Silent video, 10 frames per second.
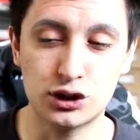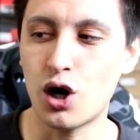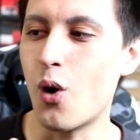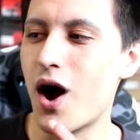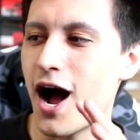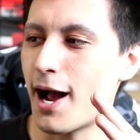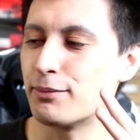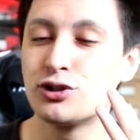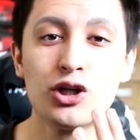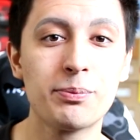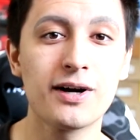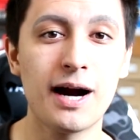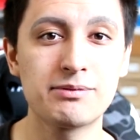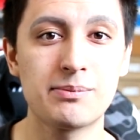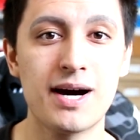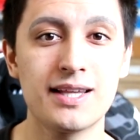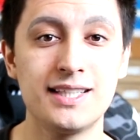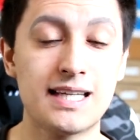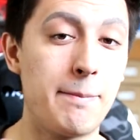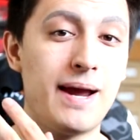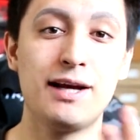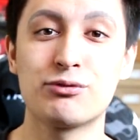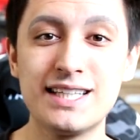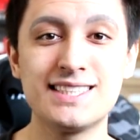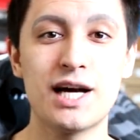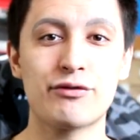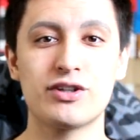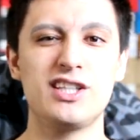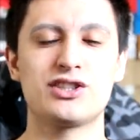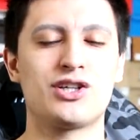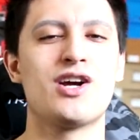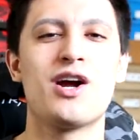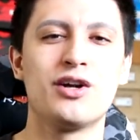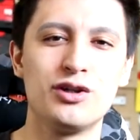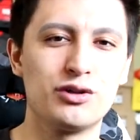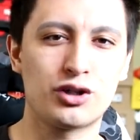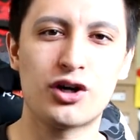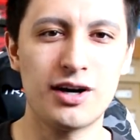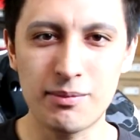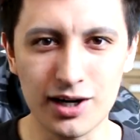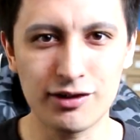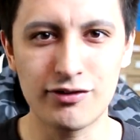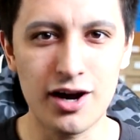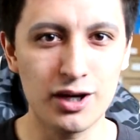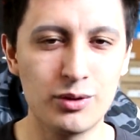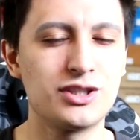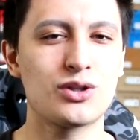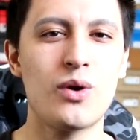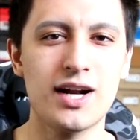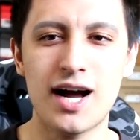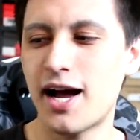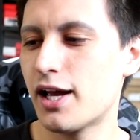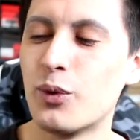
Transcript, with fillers: So I'm super hyped to buy these. I paid resale for these, or the current market value, which is quite high.